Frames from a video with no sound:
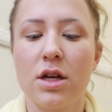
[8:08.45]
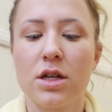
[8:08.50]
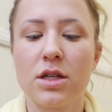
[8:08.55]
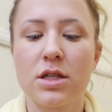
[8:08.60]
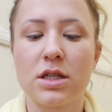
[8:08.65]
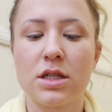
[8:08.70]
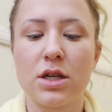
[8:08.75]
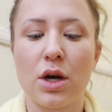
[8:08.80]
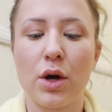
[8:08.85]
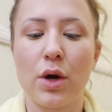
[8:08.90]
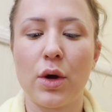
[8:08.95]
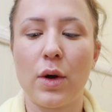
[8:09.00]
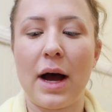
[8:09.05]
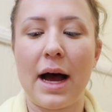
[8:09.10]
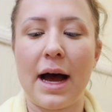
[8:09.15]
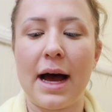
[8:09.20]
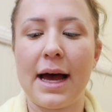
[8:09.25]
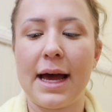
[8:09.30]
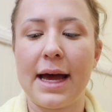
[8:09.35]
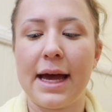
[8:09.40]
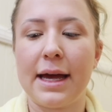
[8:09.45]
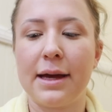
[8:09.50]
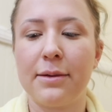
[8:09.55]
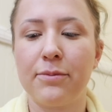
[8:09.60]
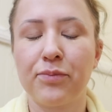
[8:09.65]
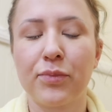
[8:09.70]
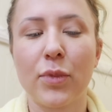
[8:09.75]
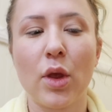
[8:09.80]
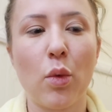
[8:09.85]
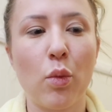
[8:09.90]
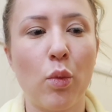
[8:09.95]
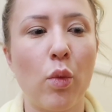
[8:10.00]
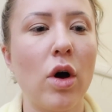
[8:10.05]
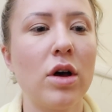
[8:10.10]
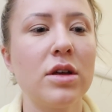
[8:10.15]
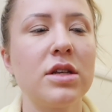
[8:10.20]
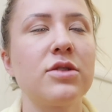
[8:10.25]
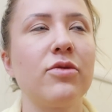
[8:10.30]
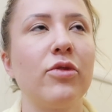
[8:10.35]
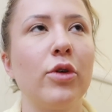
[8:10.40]
So I
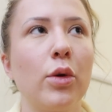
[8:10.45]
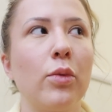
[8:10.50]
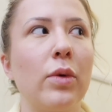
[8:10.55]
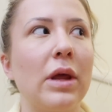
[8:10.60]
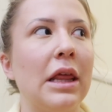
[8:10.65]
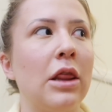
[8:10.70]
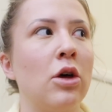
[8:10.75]
was for a really